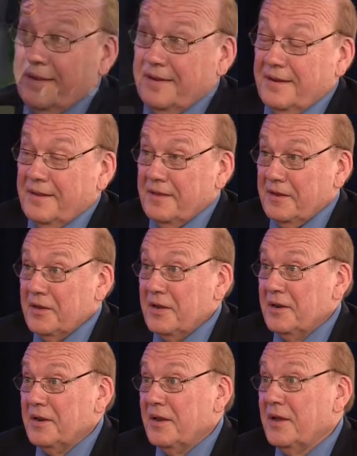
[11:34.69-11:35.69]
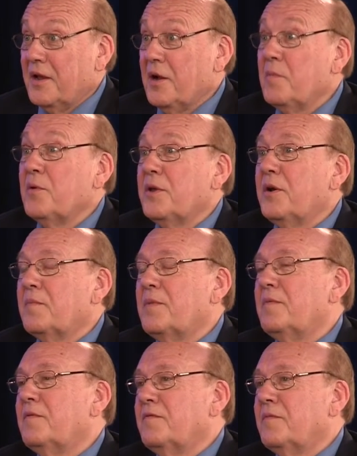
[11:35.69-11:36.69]
I think you had a couple young
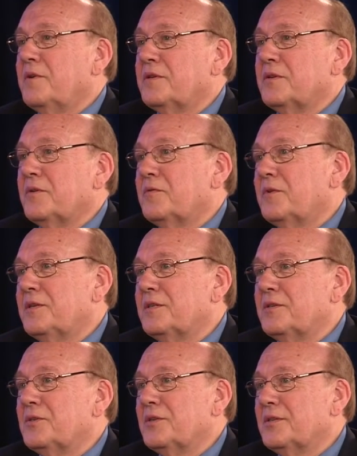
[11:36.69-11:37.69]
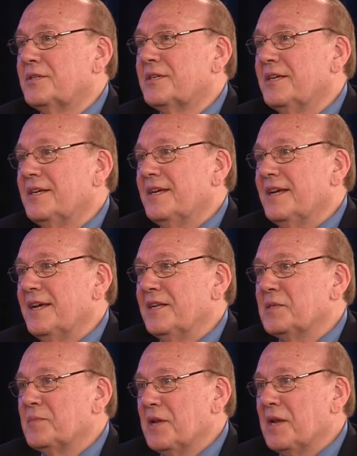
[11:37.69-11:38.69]
people from Minnesota Transitions
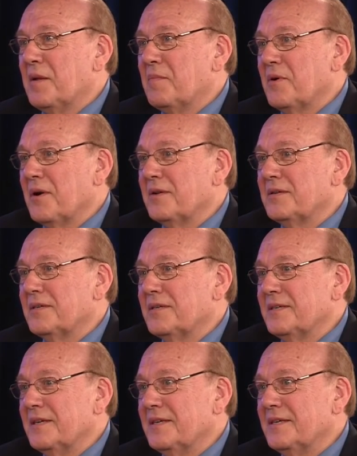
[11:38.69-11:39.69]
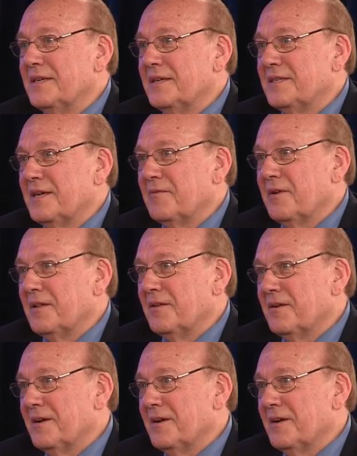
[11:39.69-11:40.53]
had speaking parts. Is that right, Larry?